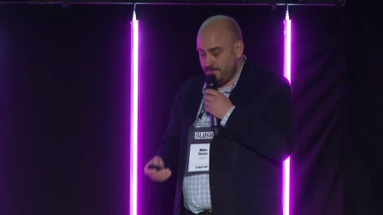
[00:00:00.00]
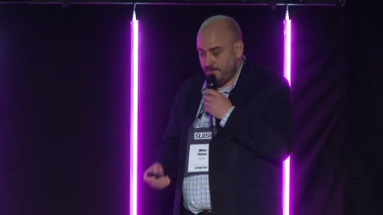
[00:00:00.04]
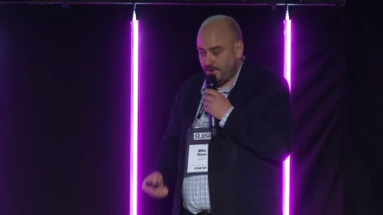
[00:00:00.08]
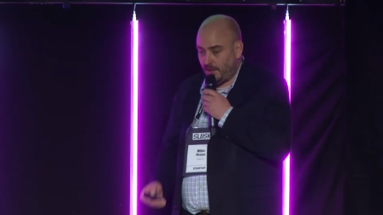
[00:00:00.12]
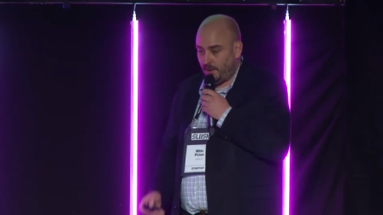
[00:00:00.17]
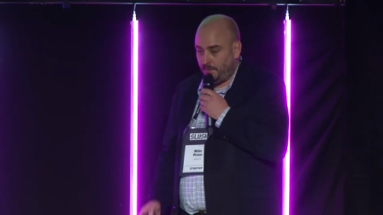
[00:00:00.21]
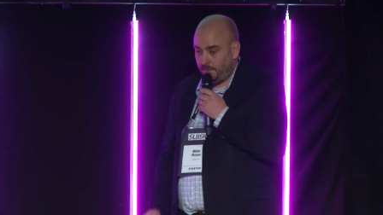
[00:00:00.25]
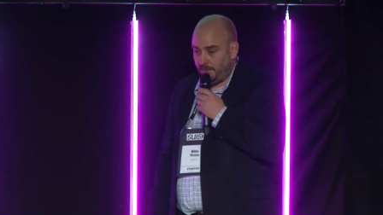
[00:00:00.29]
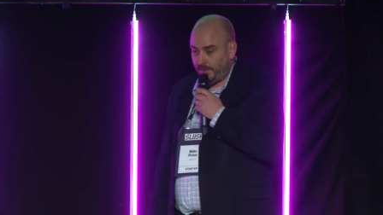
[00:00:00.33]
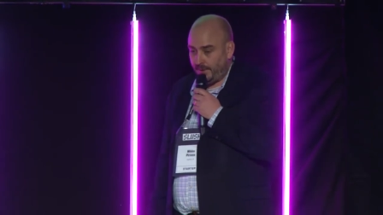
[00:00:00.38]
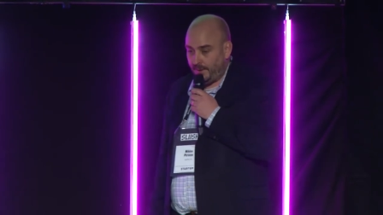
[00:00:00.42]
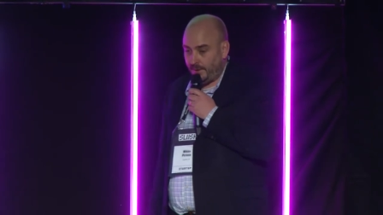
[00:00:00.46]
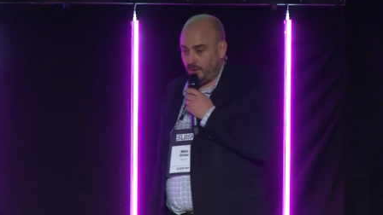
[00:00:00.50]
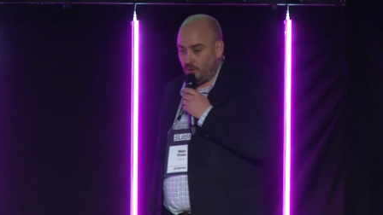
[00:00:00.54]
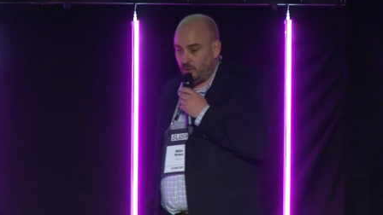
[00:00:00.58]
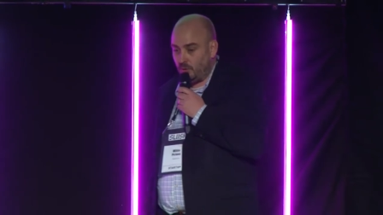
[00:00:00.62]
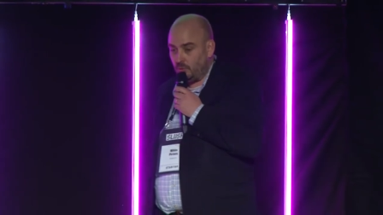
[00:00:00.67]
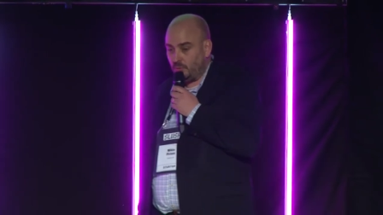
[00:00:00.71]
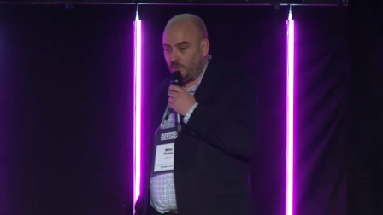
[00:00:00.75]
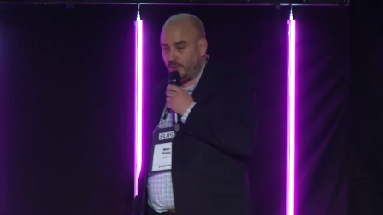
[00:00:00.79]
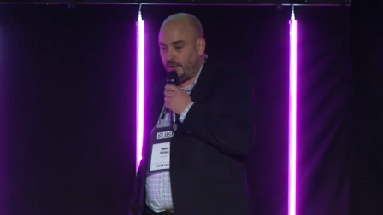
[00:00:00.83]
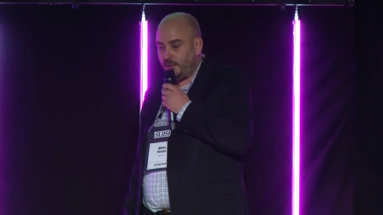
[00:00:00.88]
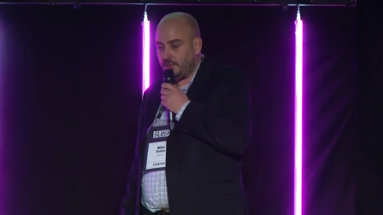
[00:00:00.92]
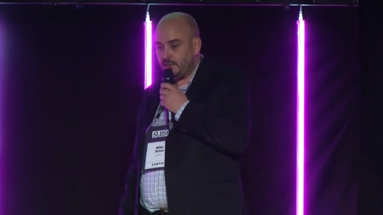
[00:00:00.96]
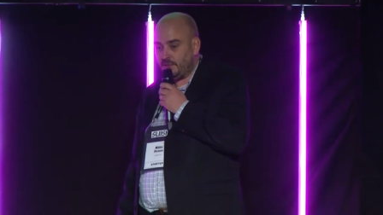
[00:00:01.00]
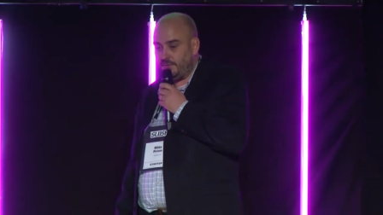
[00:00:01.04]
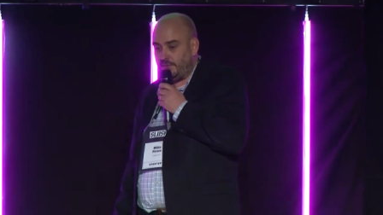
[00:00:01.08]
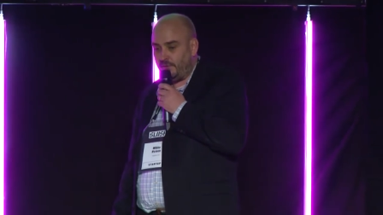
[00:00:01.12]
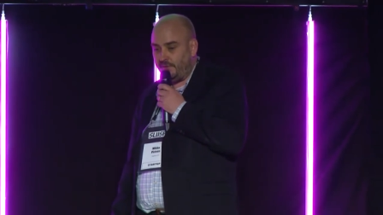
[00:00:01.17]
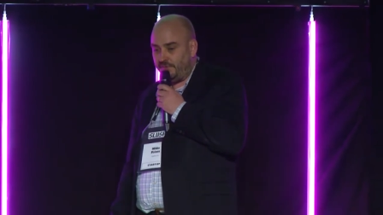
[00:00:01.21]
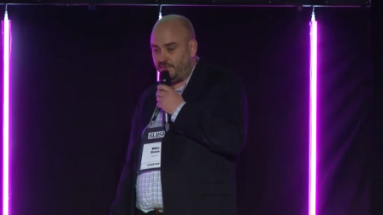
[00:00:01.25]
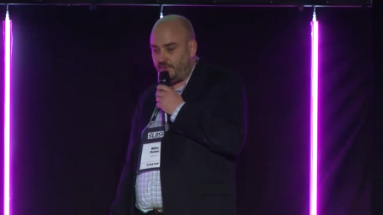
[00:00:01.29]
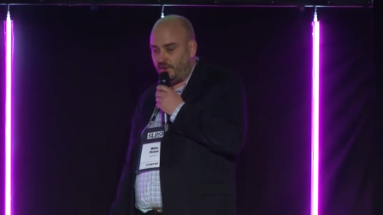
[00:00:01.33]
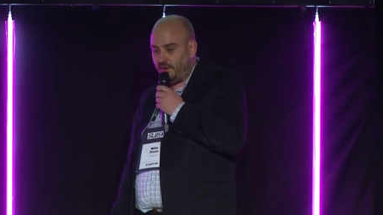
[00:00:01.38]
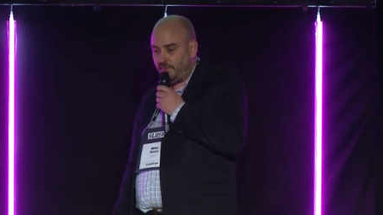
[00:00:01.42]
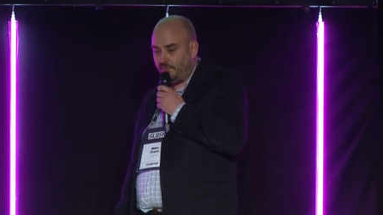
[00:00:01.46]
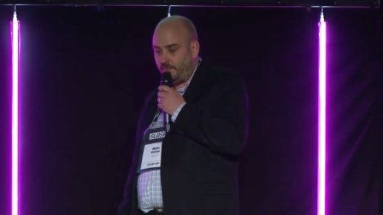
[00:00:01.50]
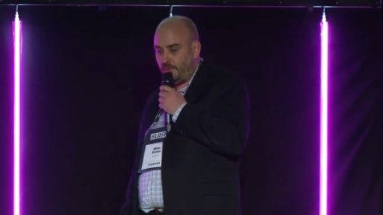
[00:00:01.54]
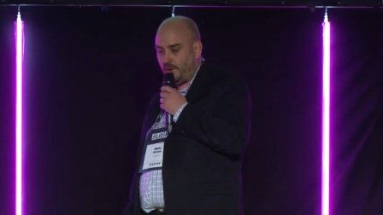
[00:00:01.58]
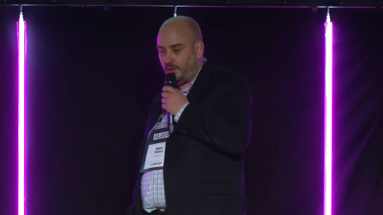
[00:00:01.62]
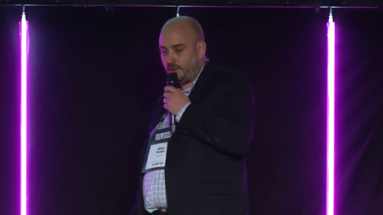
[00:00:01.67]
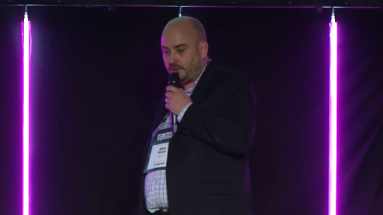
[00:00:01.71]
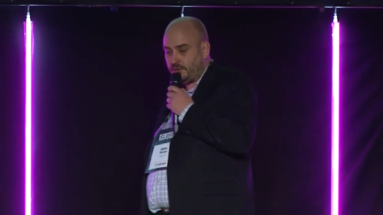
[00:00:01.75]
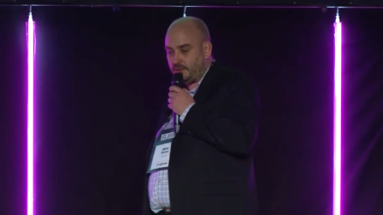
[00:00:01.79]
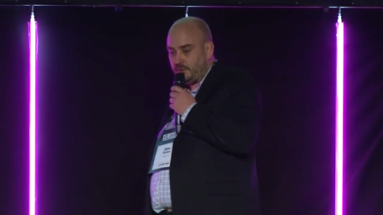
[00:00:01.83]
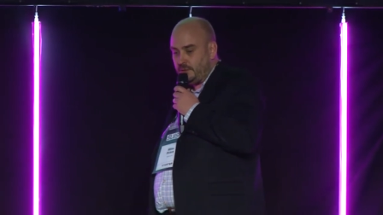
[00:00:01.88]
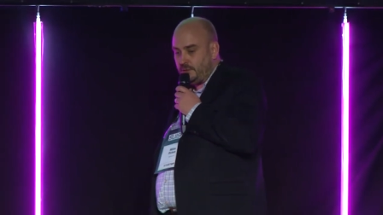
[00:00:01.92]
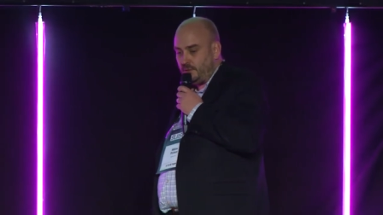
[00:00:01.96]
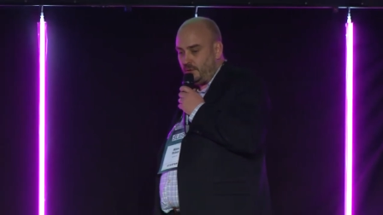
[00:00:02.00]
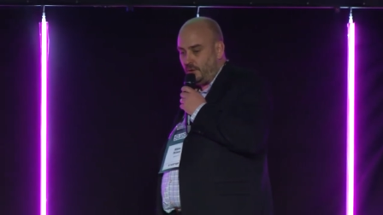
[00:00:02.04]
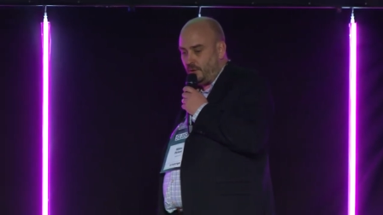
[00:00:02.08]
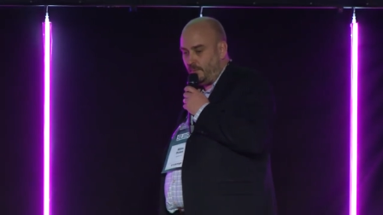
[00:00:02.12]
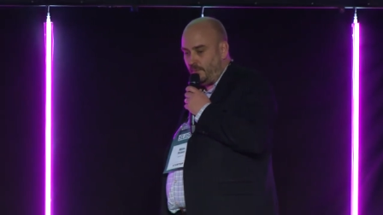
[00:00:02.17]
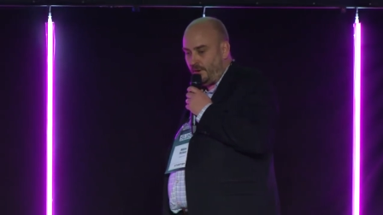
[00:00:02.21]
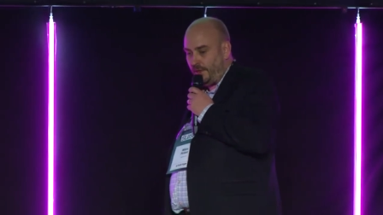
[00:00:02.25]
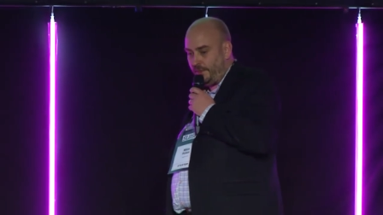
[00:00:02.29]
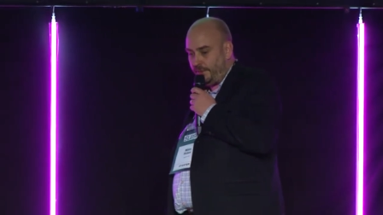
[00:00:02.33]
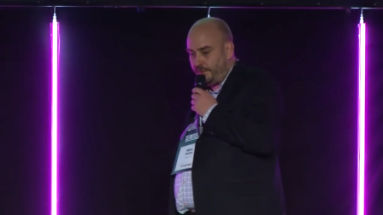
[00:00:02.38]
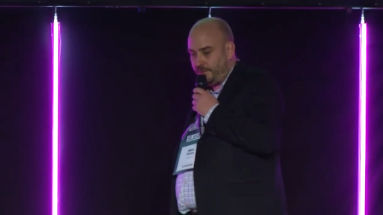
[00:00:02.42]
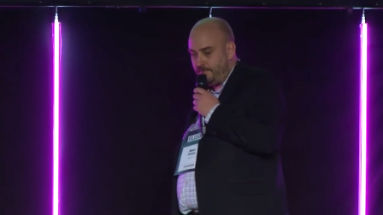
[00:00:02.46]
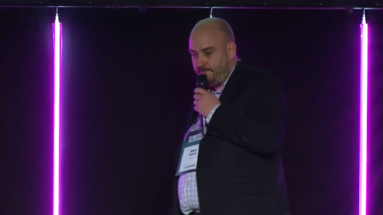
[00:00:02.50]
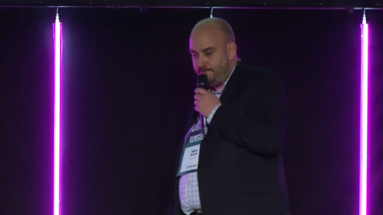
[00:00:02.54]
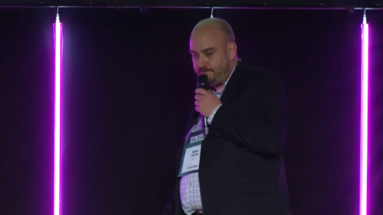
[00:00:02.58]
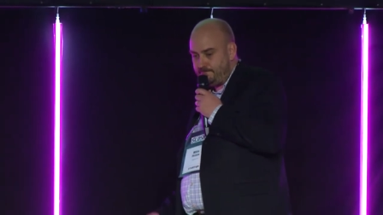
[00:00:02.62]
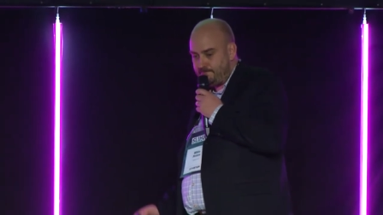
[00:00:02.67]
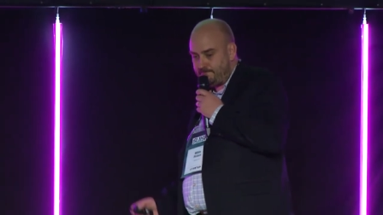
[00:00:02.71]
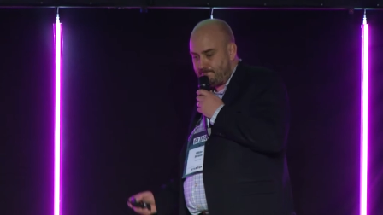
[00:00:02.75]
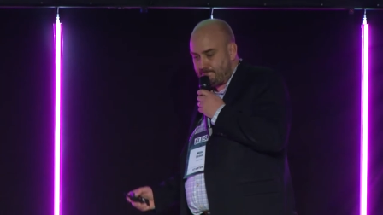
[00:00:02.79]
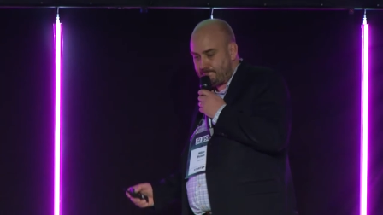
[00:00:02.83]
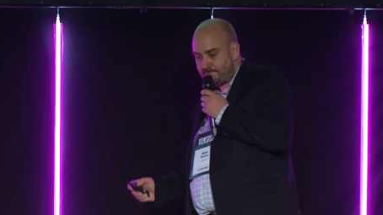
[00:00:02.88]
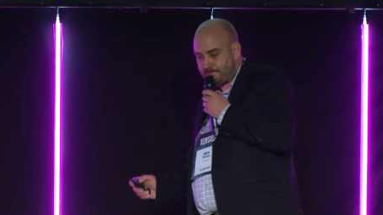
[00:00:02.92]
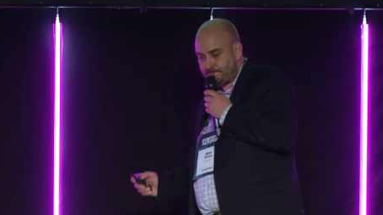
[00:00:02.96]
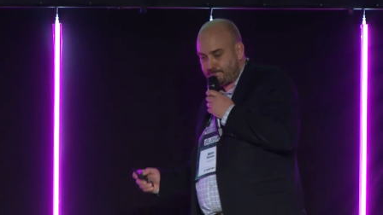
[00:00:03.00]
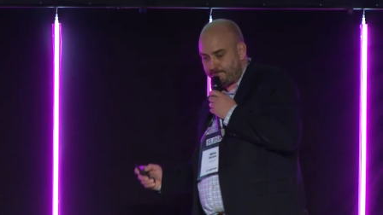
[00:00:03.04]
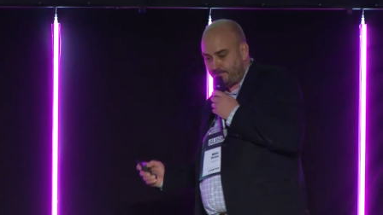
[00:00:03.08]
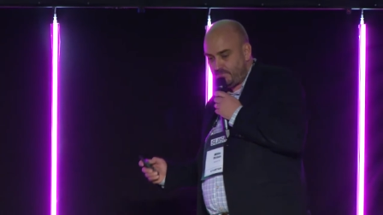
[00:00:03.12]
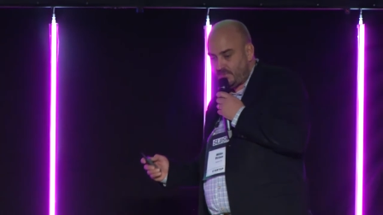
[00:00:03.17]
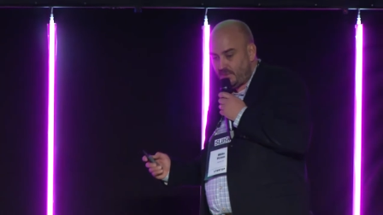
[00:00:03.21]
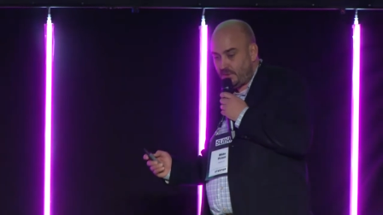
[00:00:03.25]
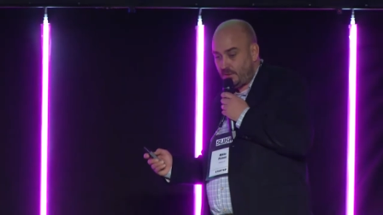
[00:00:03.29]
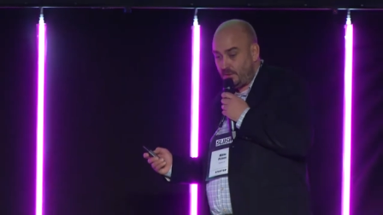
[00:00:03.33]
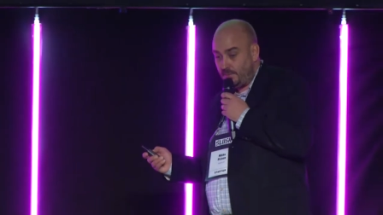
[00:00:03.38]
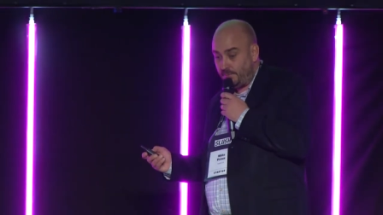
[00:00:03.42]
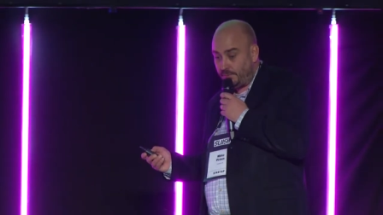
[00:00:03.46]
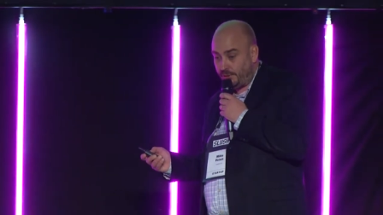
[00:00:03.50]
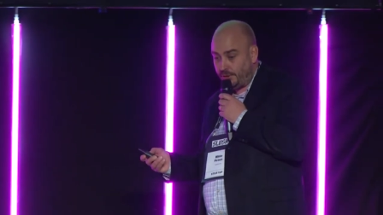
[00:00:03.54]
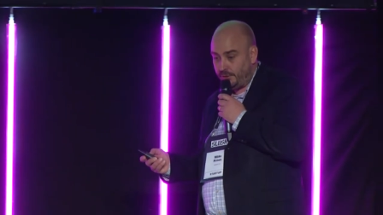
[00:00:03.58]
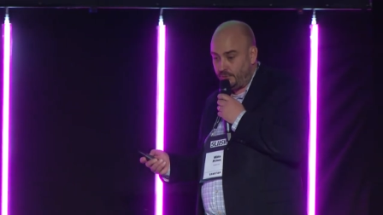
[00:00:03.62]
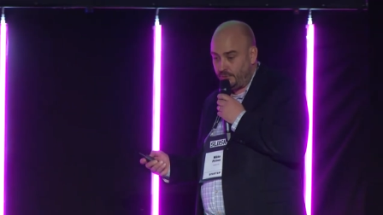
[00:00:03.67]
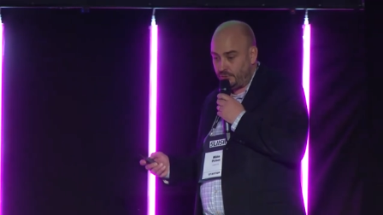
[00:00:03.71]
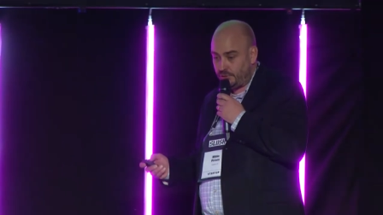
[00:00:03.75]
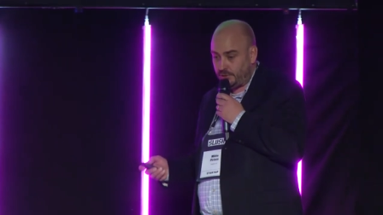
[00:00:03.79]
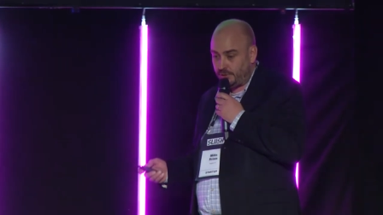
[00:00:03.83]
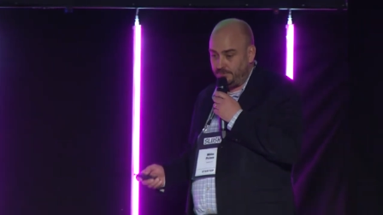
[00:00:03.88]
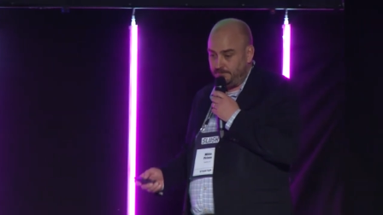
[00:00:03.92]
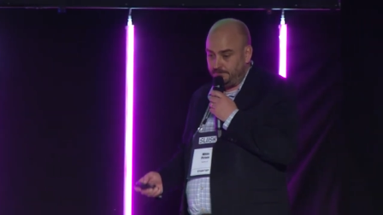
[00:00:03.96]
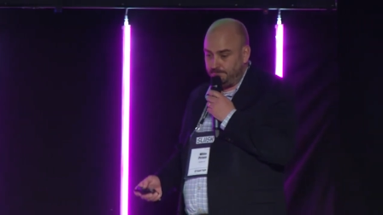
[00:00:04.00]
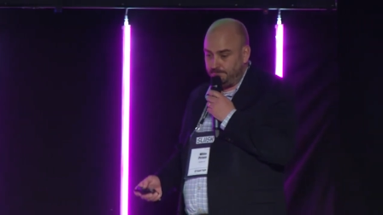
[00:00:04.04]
and pay only 75 bucks a month per user.